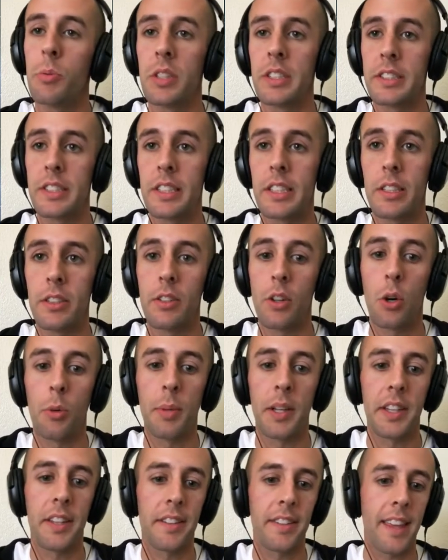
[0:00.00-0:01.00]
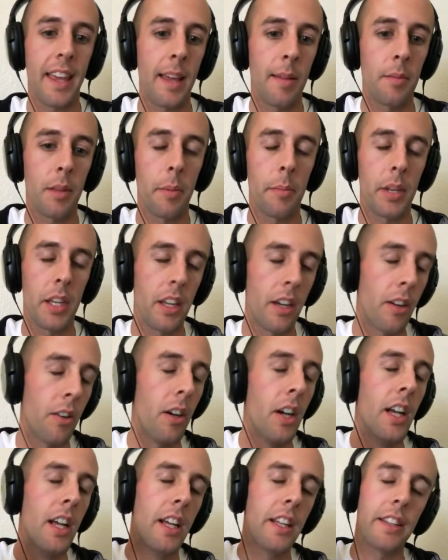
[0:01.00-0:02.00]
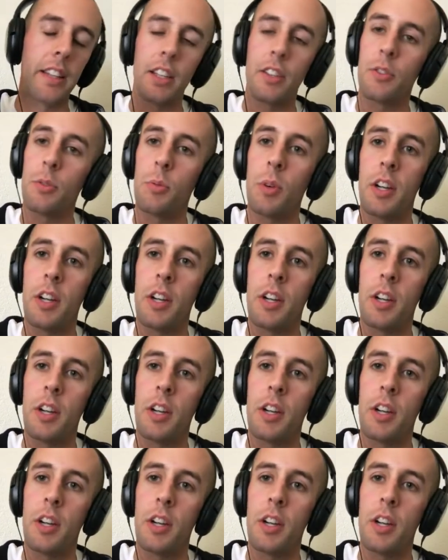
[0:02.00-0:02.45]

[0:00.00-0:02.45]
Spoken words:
you want to see or know about this game, let me know. Thanks for